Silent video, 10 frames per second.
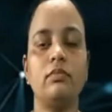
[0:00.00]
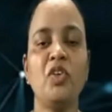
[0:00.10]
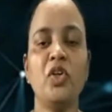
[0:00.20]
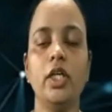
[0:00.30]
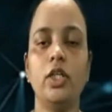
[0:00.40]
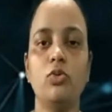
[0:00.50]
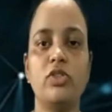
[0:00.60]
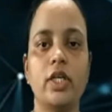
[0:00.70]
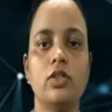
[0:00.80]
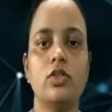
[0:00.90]
need to
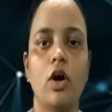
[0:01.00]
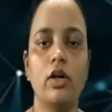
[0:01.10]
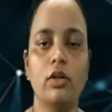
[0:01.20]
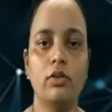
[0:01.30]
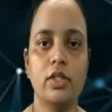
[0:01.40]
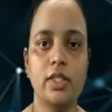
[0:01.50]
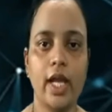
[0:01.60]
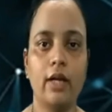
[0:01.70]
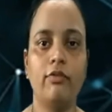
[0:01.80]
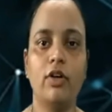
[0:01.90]
change onto the
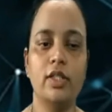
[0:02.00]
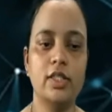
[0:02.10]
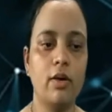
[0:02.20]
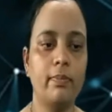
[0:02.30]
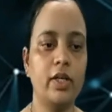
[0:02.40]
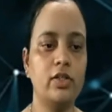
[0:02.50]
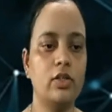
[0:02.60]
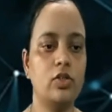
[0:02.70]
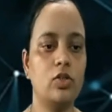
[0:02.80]
stack for this operation.